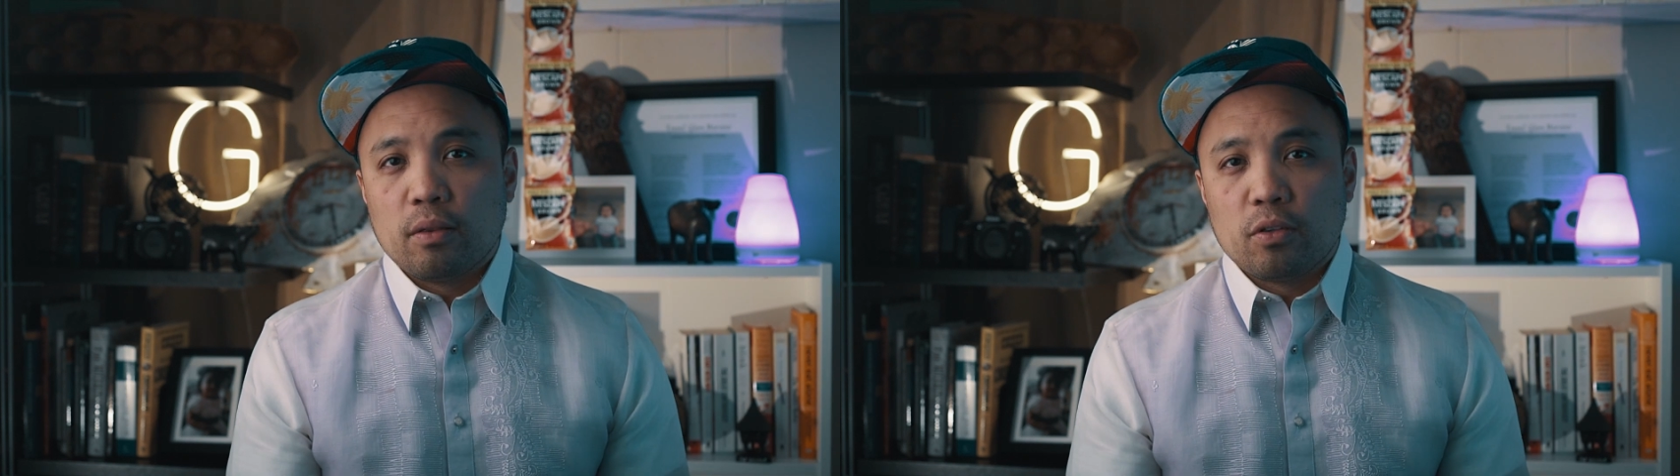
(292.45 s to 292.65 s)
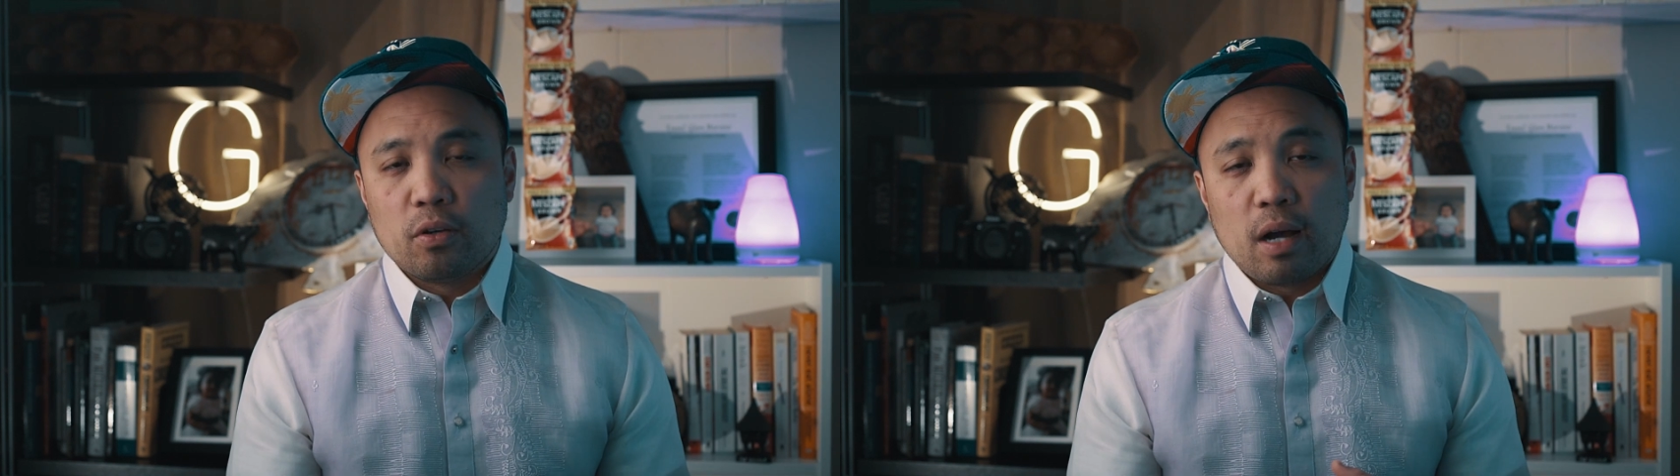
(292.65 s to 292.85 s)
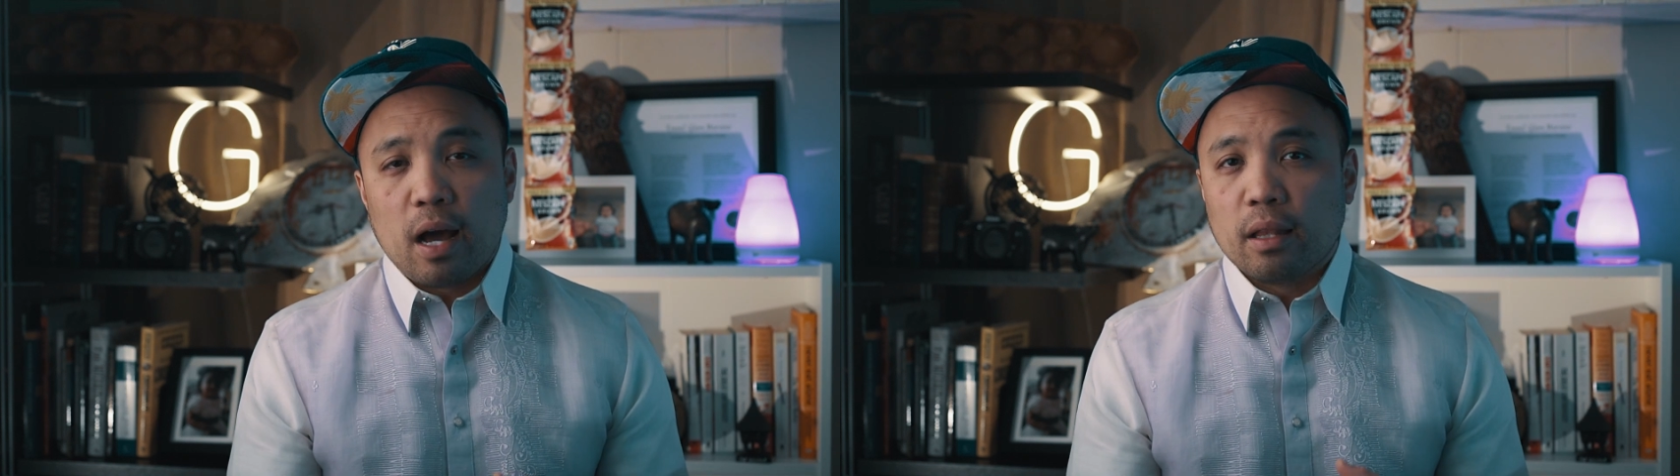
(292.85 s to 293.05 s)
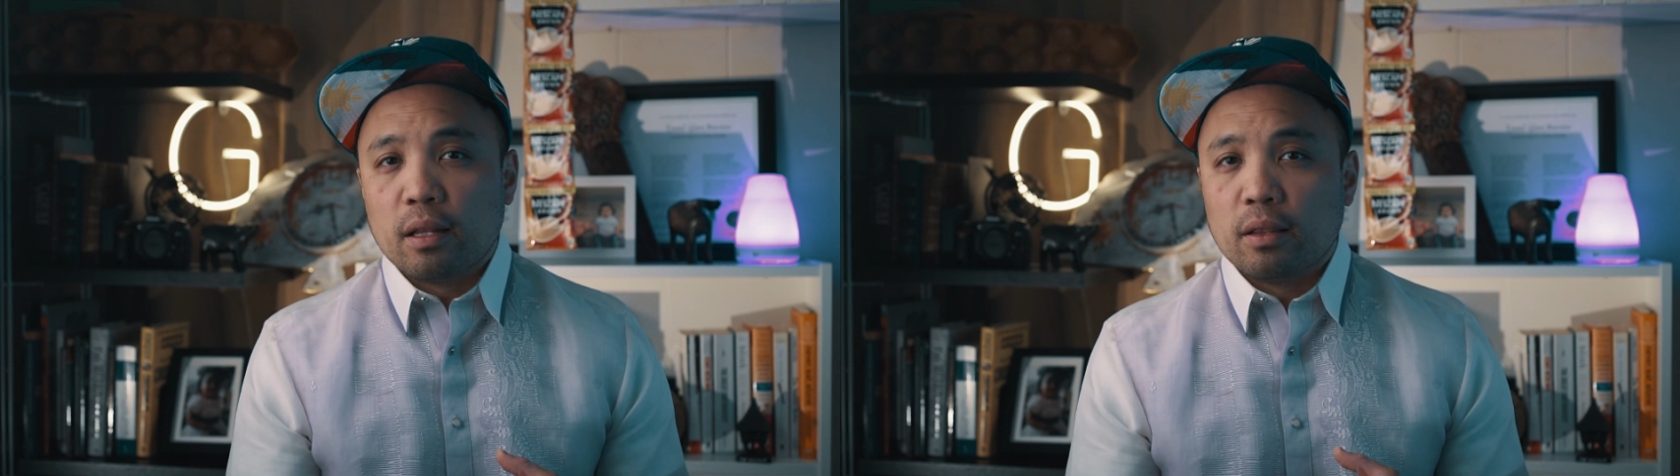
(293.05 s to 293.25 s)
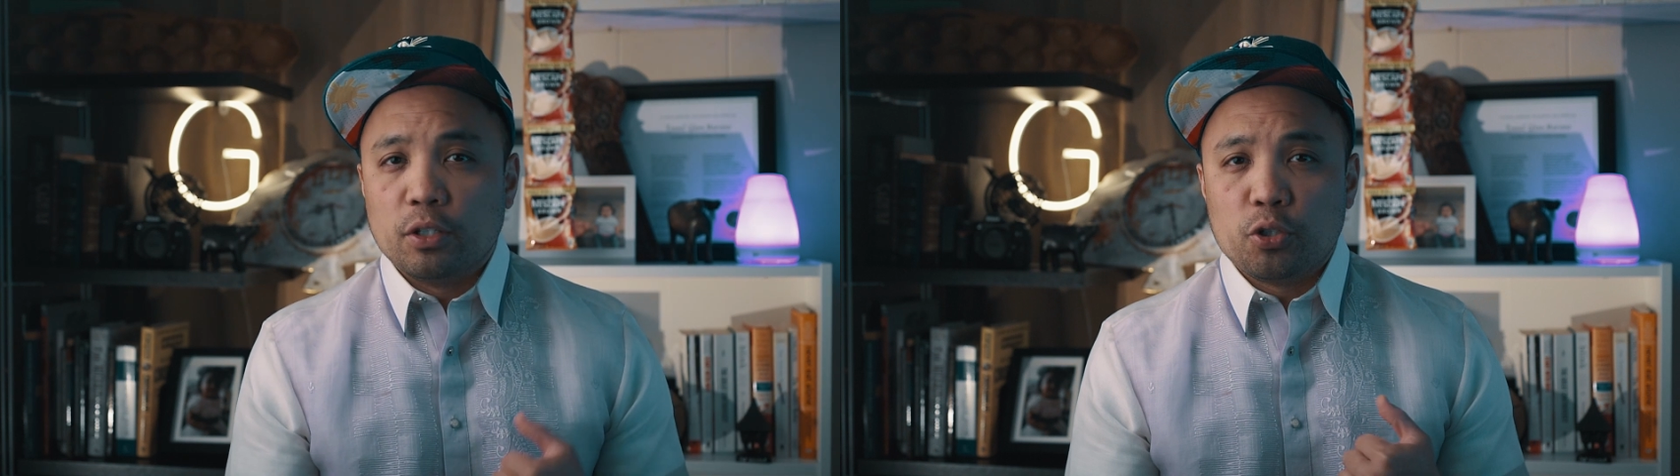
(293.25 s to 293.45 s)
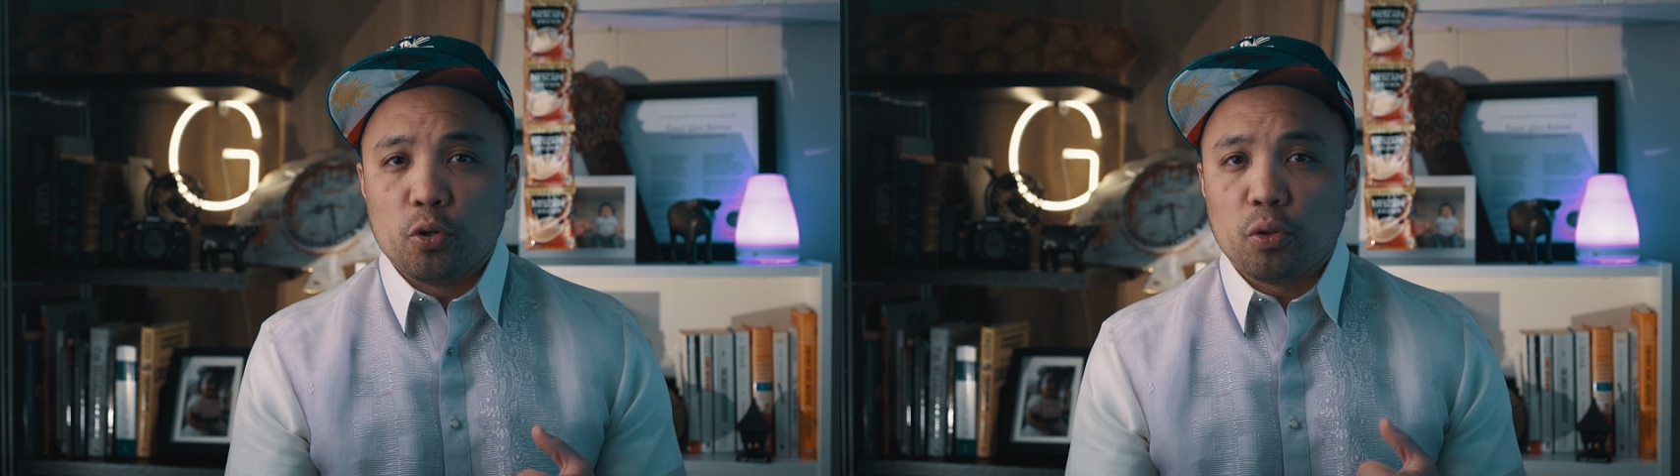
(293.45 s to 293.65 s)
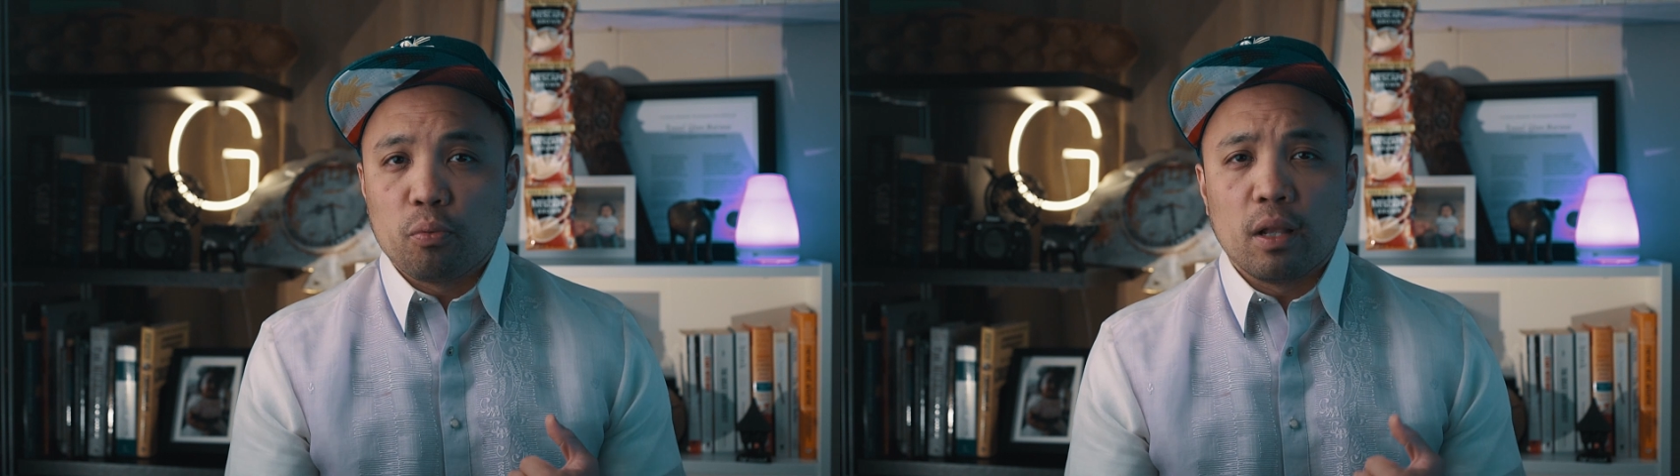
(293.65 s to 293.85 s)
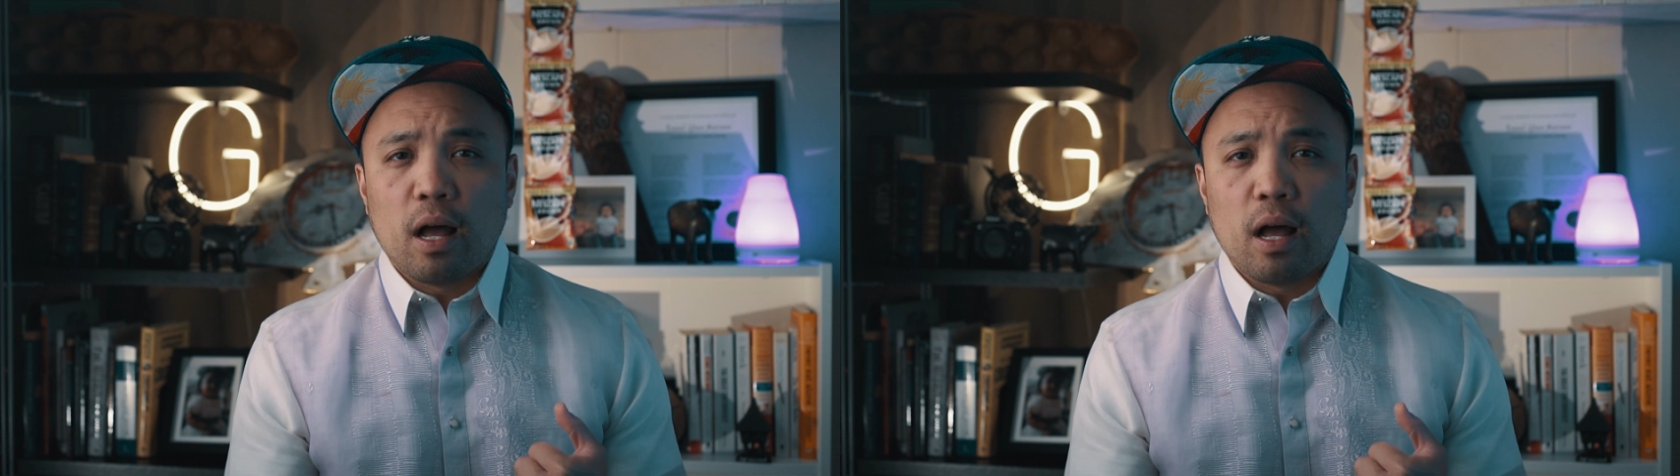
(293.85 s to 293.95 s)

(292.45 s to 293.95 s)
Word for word: to God the truth will